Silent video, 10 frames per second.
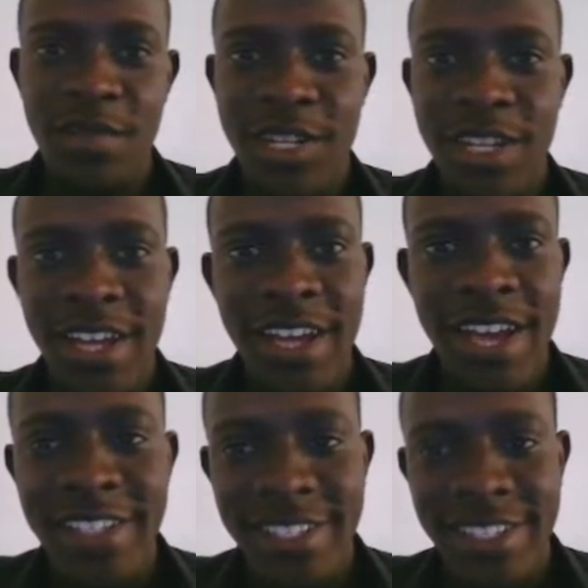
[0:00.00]
but
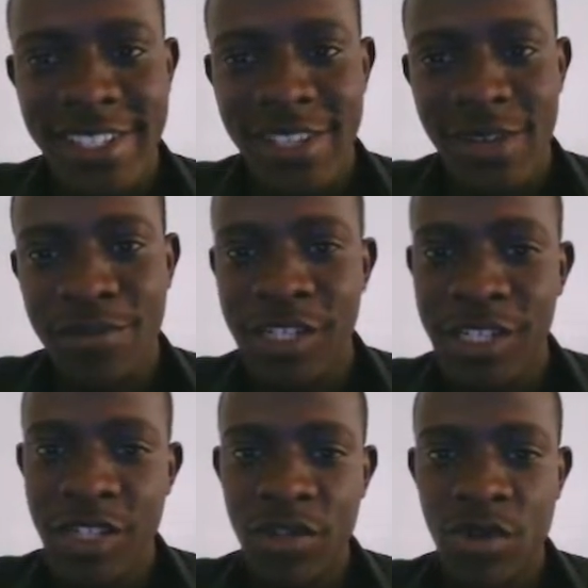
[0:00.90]
hasn't yet
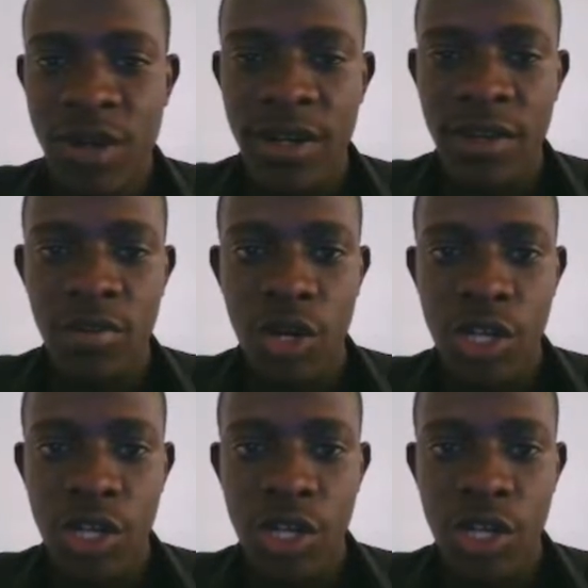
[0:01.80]
submitted it one. End.